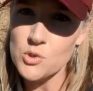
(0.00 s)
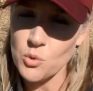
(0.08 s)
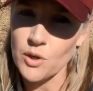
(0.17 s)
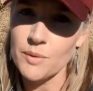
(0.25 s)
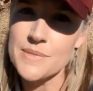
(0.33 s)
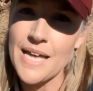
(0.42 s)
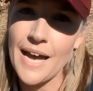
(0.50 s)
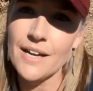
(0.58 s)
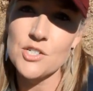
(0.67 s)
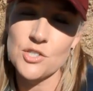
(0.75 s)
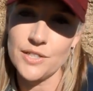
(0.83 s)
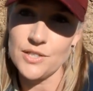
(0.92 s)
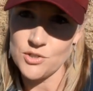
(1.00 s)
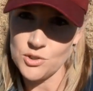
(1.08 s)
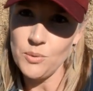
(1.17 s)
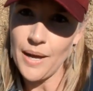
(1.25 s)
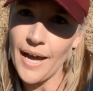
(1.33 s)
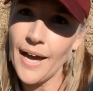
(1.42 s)
sorghums actually do
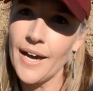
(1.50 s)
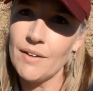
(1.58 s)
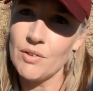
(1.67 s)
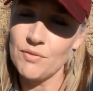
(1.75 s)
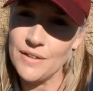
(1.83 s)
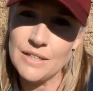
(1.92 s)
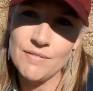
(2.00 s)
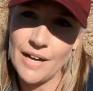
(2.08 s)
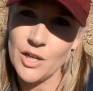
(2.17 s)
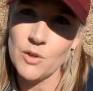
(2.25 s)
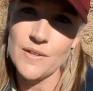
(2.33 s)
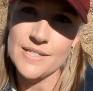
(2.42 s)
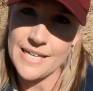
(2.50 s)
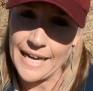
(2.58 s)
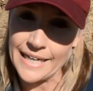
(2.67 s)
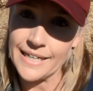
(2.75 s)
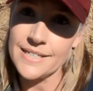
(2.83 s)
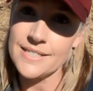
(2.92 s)
have a feed value that's
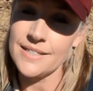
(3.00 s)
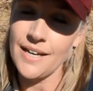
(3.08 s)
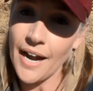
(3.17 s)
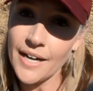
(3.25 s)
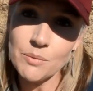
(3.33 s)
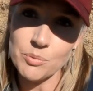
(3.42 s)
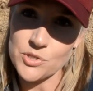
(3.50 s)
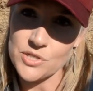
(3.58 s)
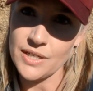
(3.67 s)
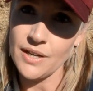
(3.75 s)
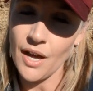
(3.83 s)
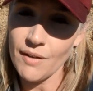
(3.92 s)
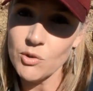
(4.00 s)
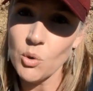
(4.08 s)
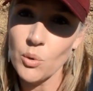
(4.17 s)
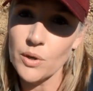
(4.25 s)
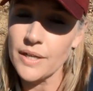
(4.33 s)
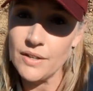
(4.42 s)
80 to 90% of
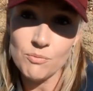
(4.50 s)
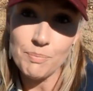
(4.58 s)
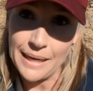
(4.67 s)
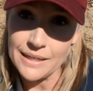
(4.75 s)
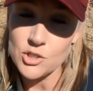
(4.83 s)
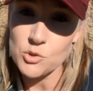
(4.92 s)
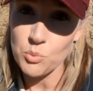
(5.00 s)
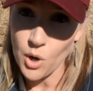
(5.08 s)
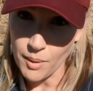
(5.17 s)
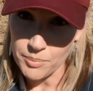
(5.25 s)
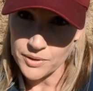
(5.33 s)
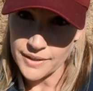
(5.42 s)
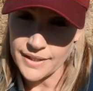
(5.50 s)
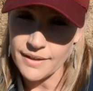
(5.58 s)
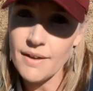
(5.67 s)
corn if managed properly.